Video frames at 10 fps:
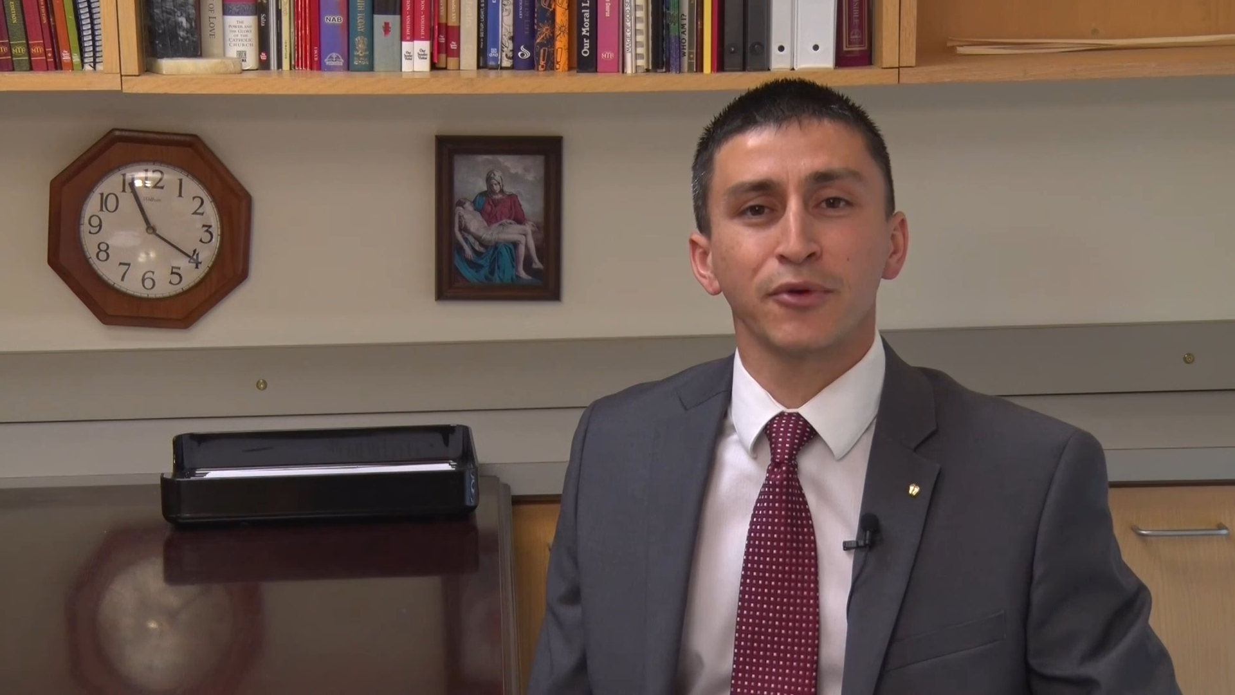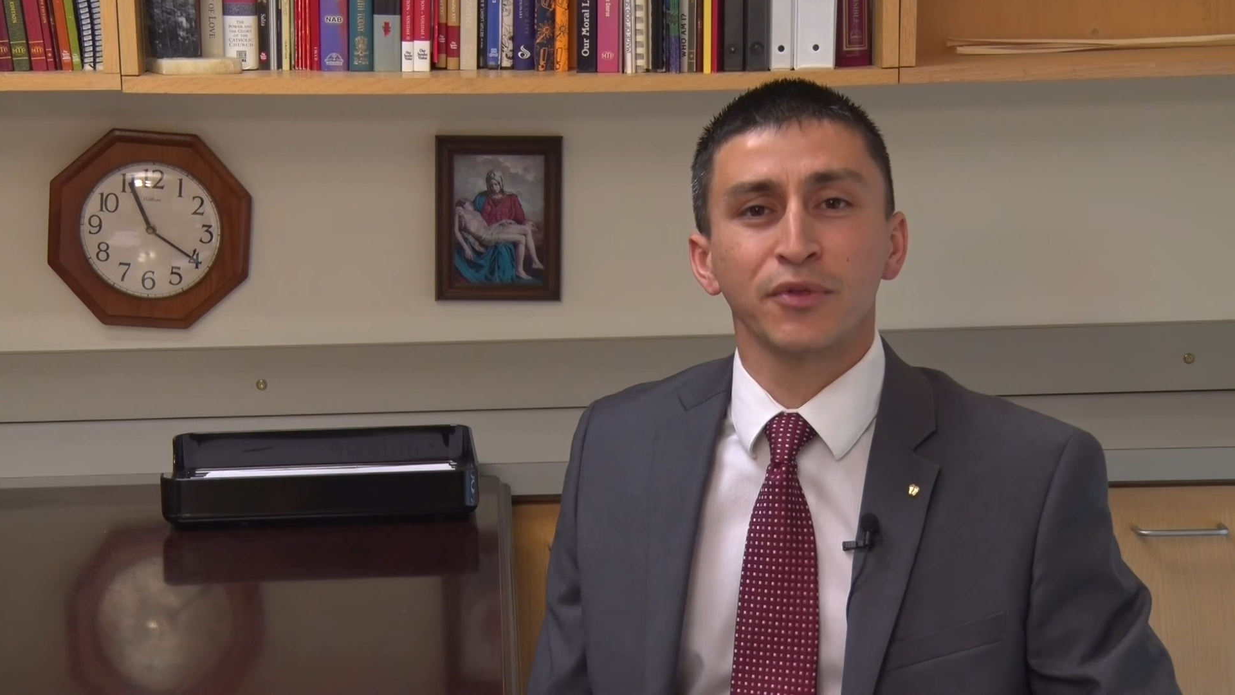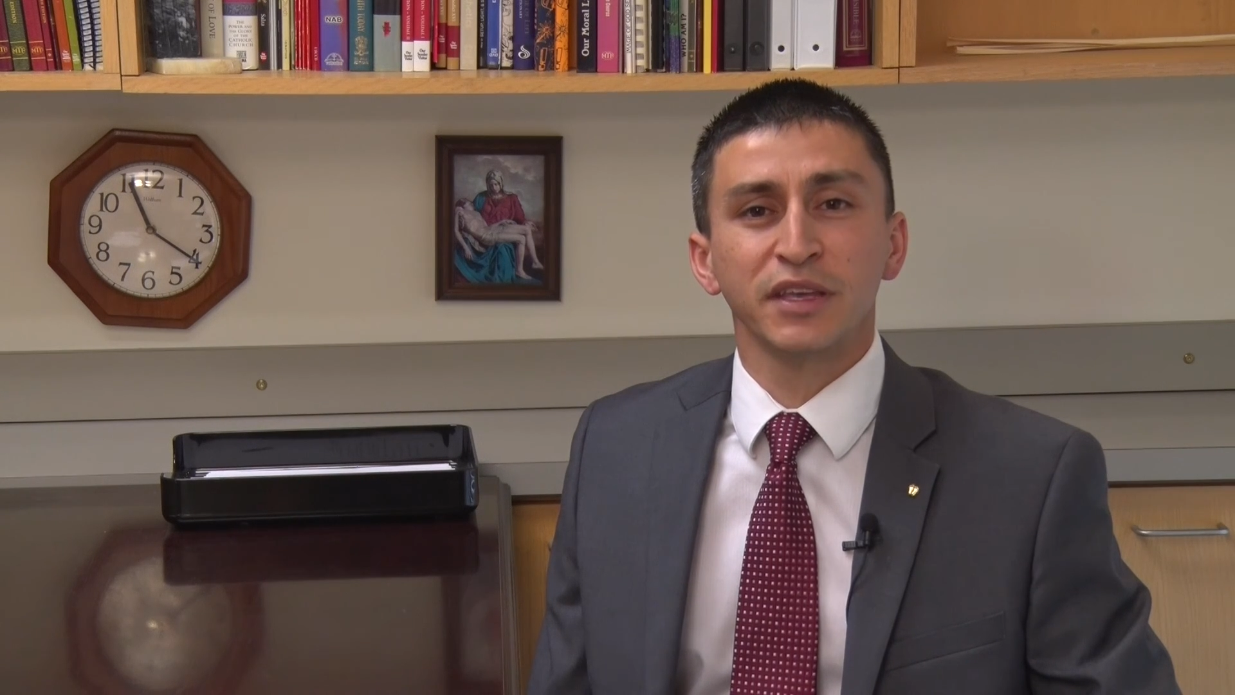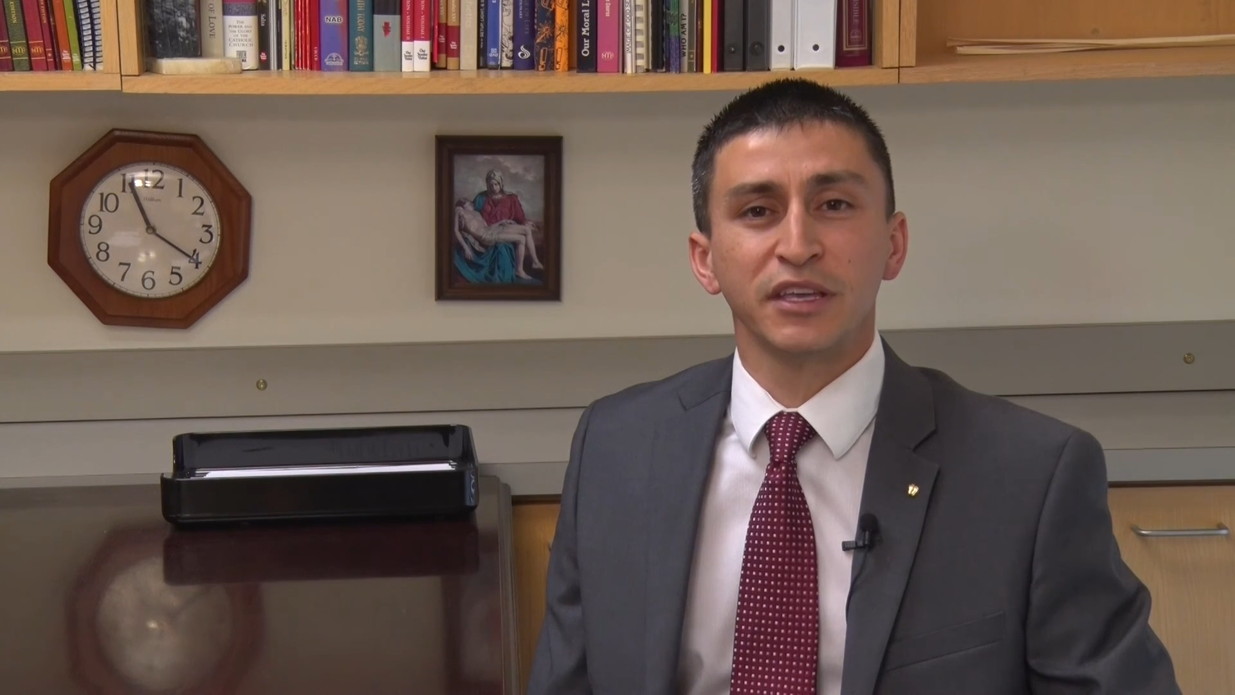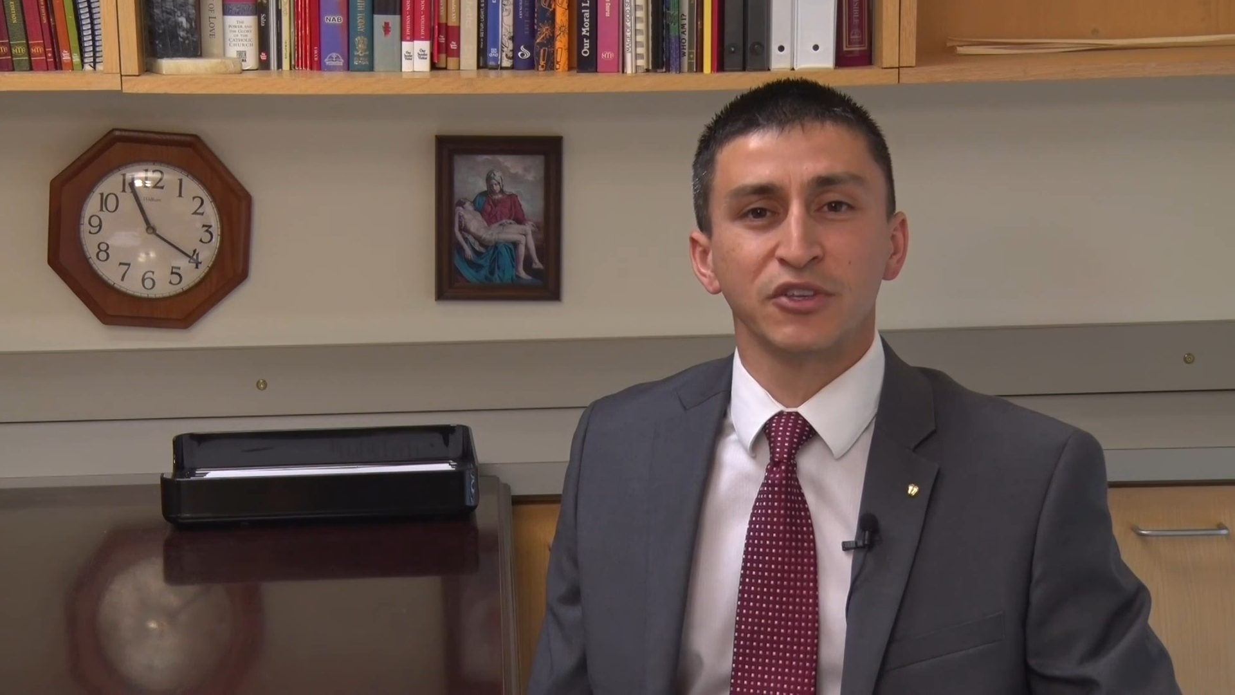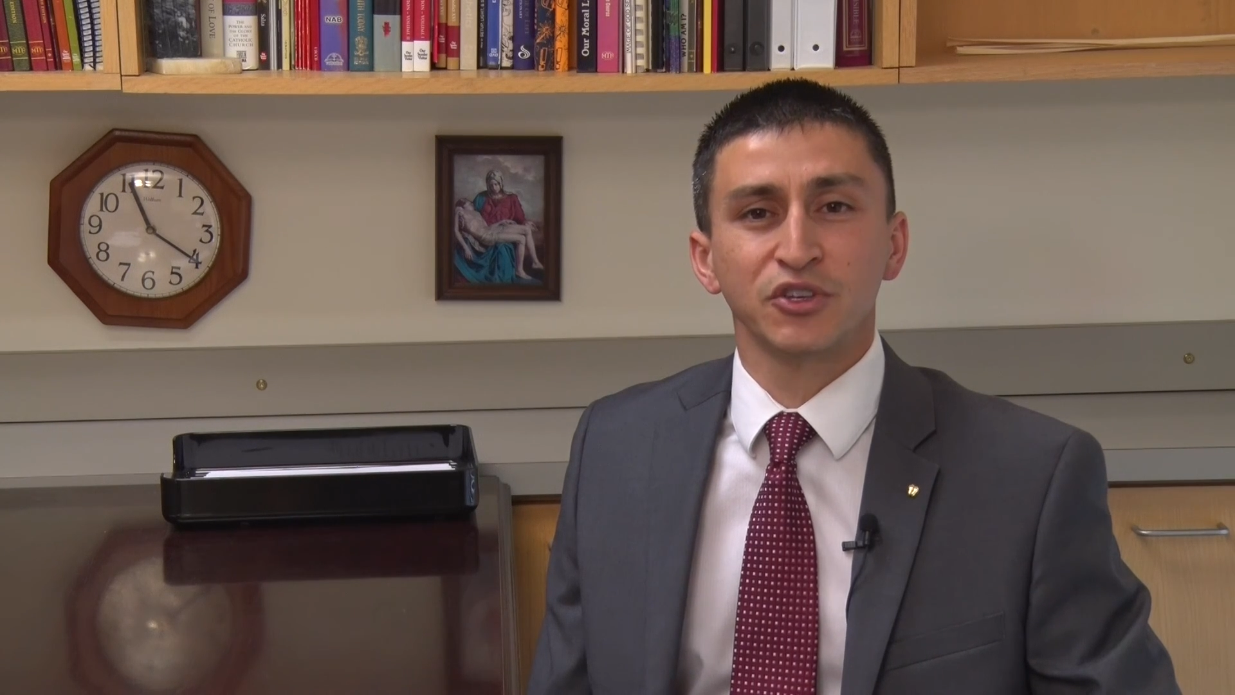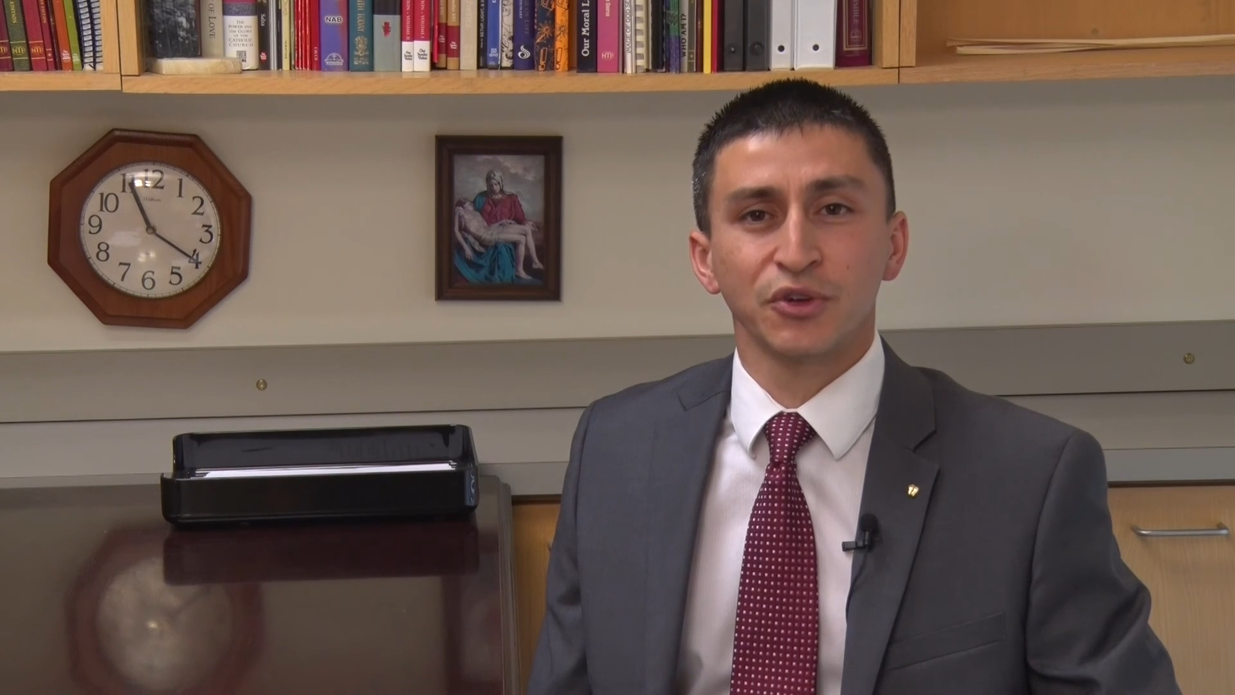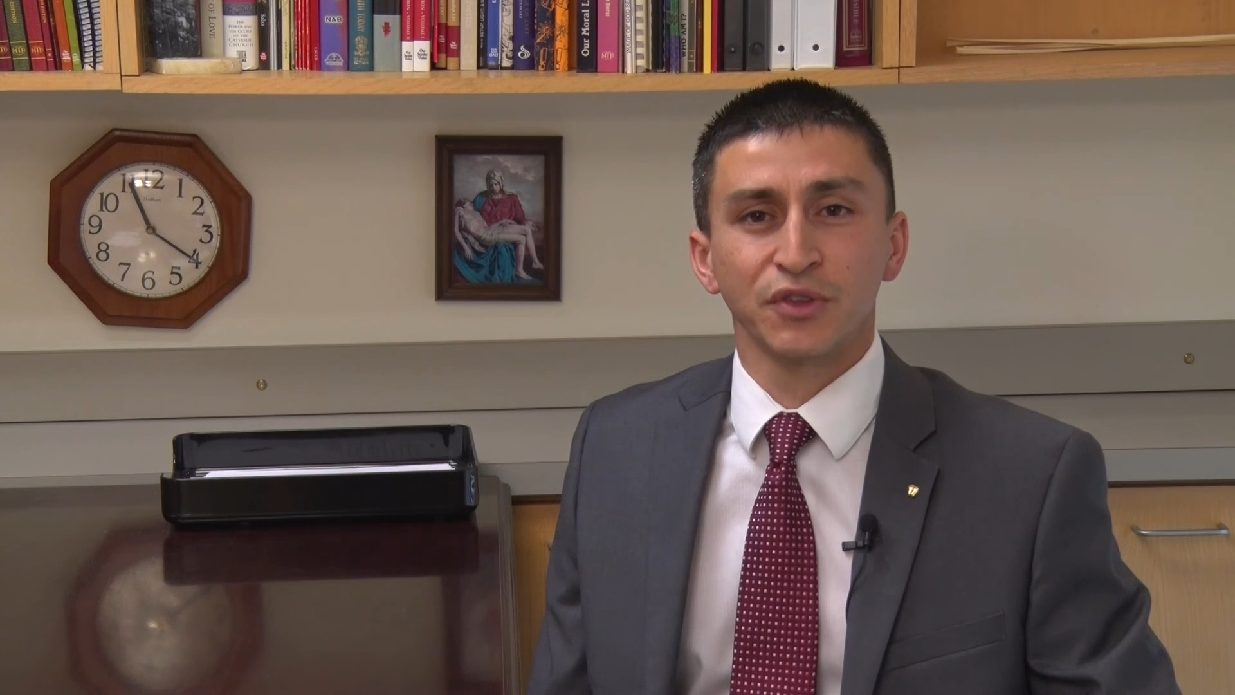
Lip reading: only ensure